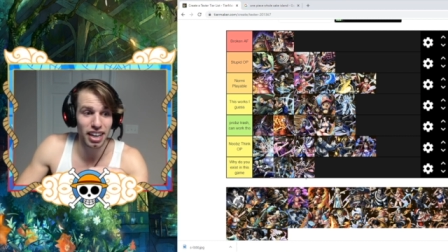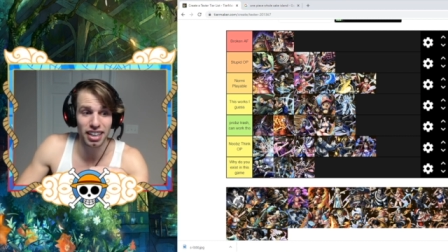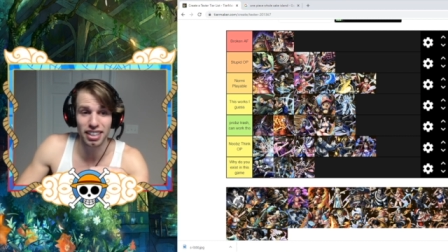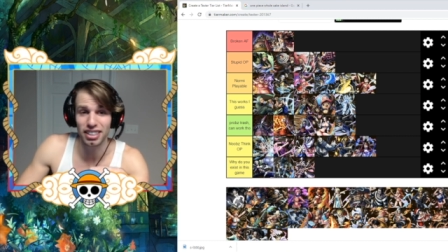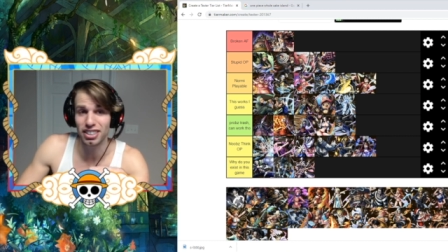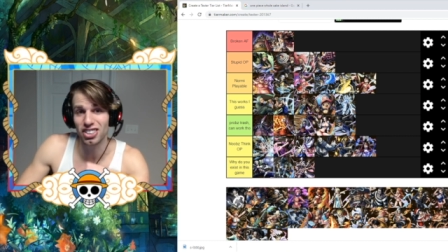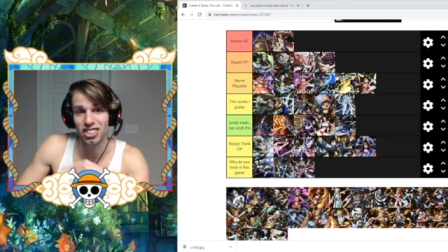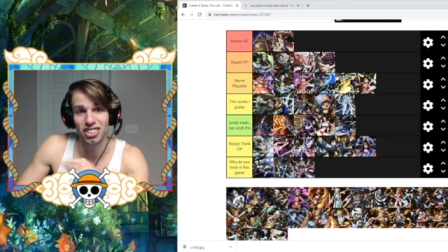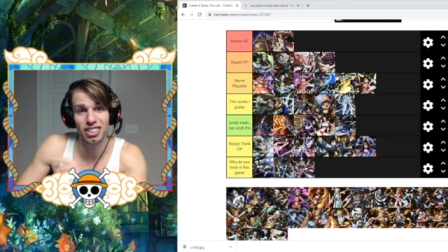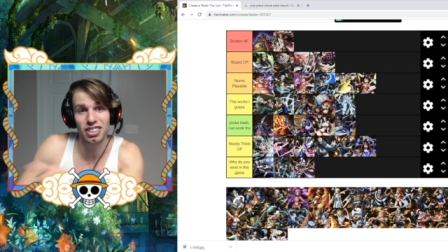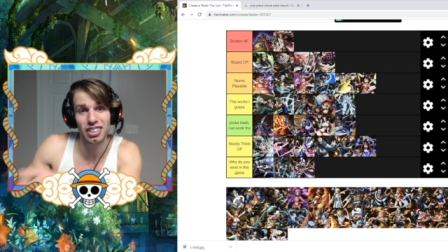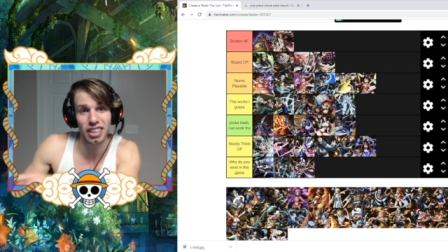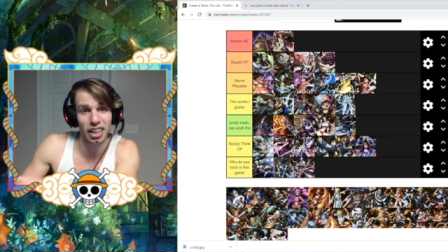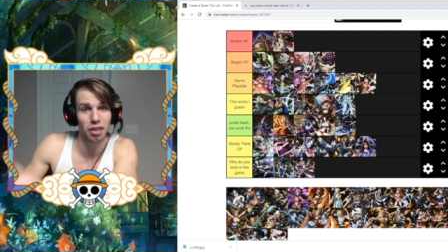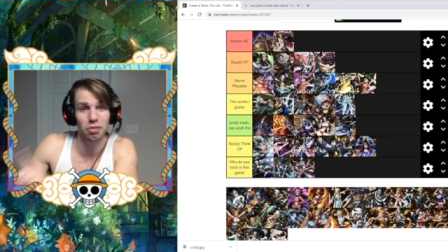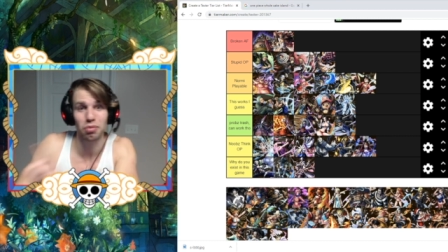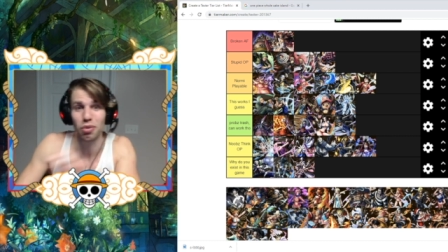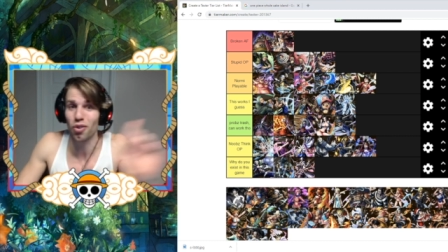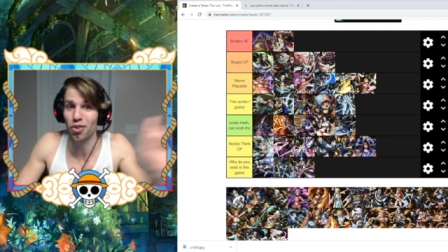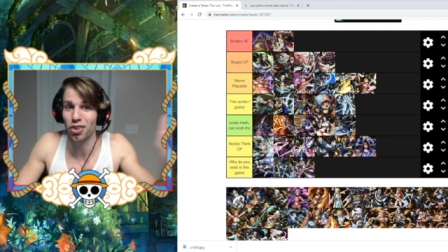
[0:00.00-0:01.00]
and it's just
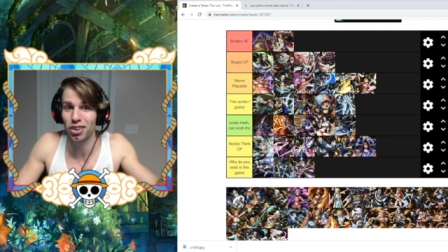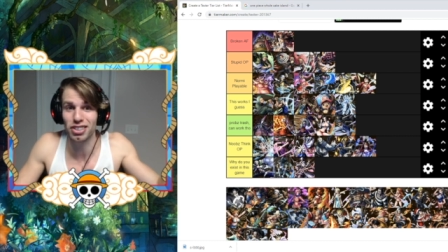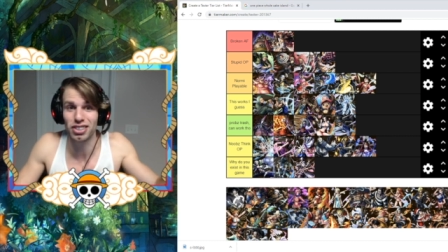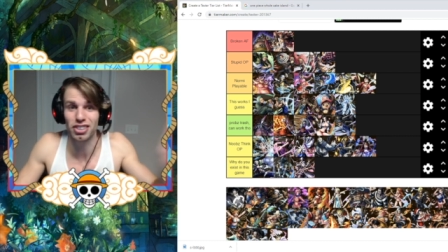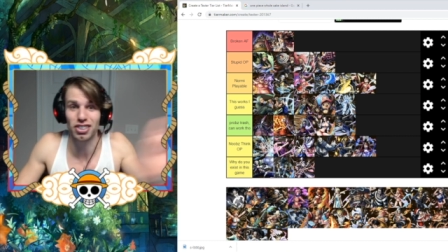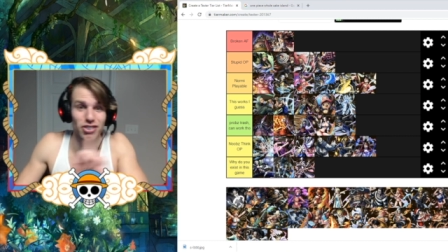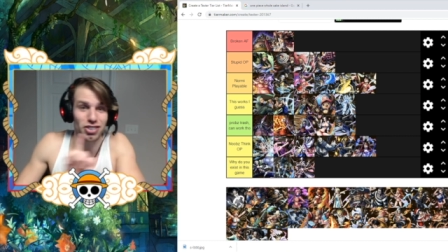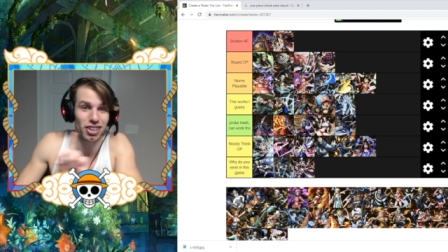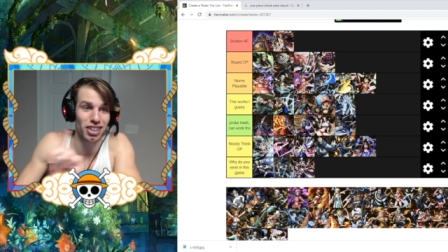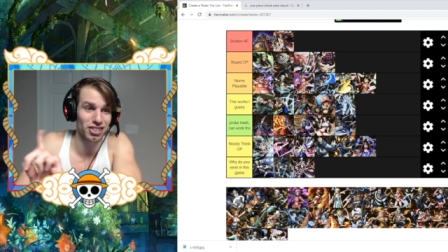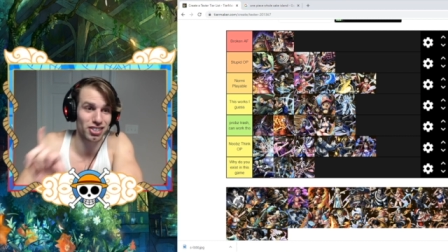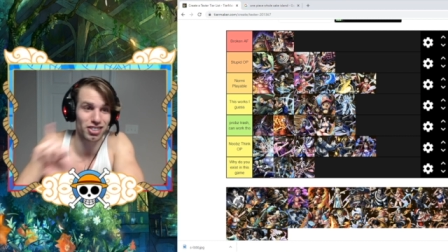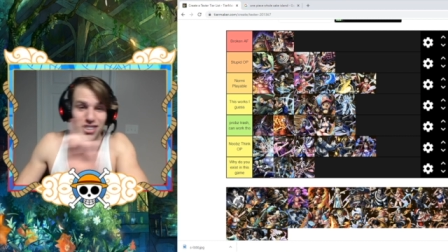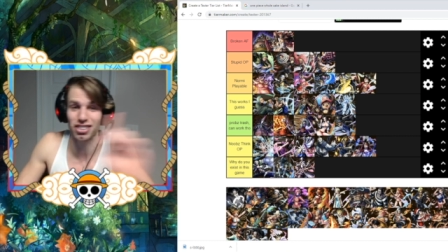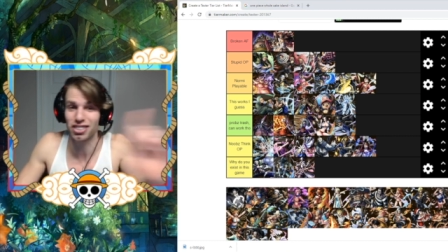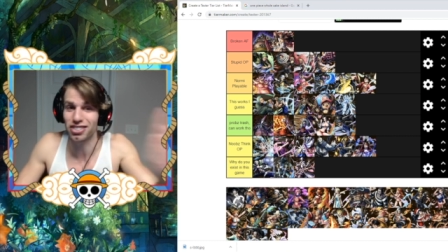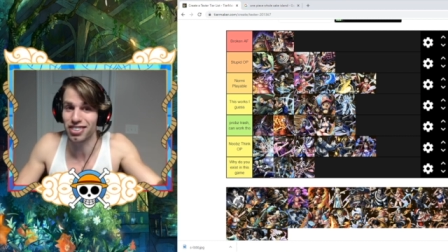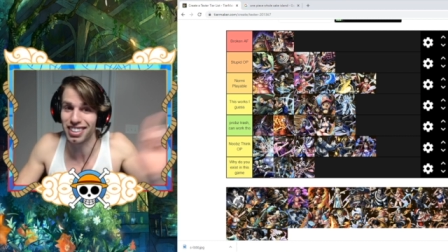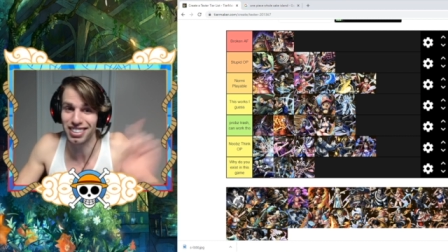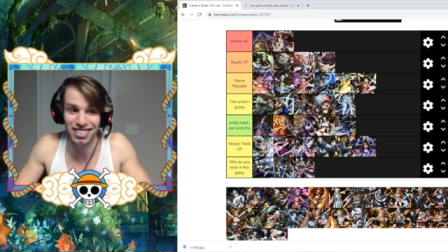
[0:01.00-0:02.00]
teleporting to treasure to
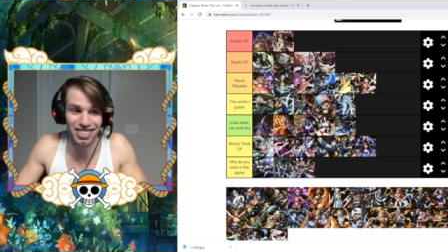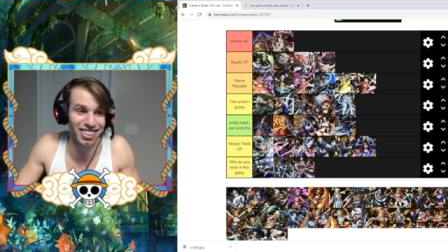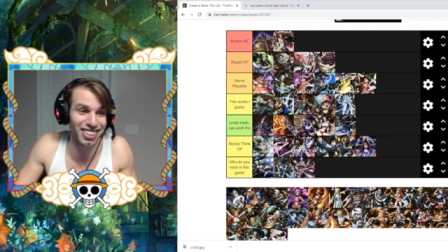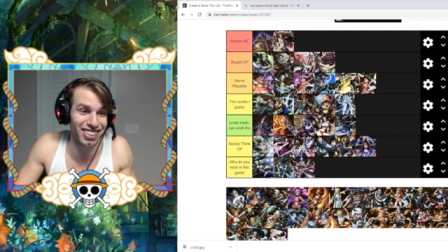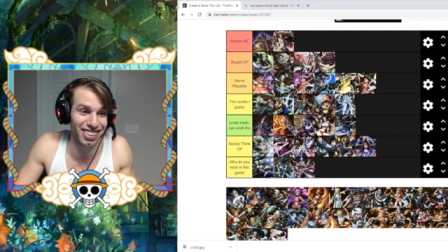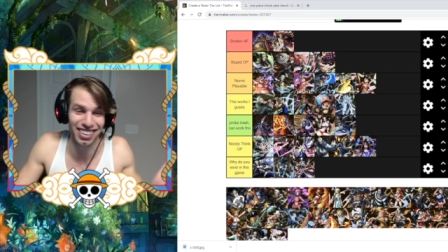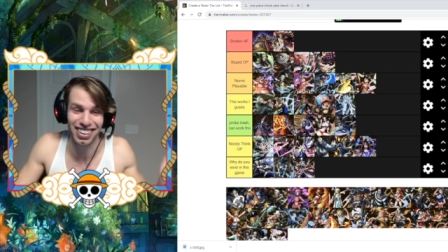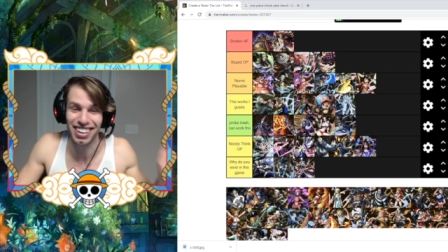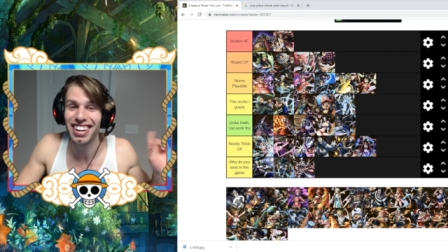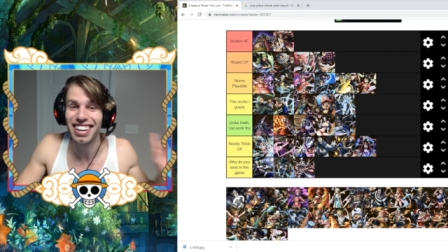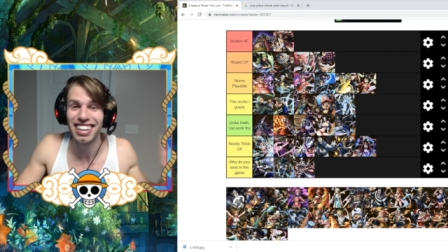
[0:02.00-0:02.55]
treasure.